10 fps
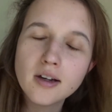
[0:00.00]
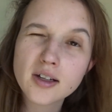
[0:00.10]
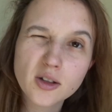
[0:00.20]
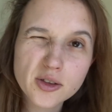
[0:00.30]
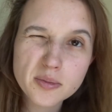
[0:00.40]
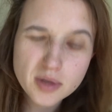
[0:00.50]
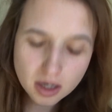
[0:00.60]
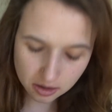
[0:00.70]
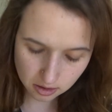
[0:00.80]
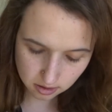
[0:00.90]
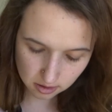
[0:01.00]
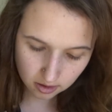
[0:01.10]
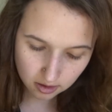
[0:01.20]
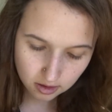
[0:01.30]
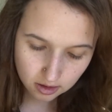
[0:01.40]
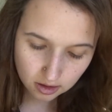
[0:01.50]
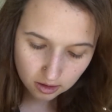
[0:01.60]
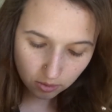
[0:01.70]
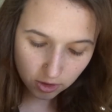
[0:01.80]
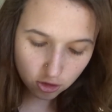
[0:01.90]
I got them done
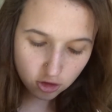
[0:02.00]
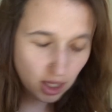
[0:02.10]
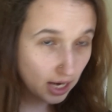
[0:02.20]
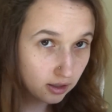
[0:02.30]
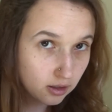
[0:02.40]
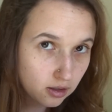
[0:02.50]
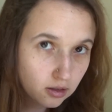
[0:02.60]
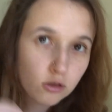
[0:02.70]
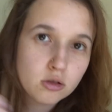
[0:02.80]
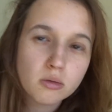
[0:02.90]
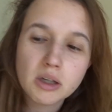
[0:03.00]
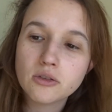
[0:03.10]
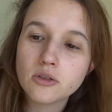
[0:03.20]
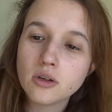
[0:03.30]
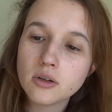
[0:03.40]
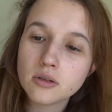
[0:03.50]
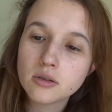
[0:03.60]
with shellac 2 weeks ago.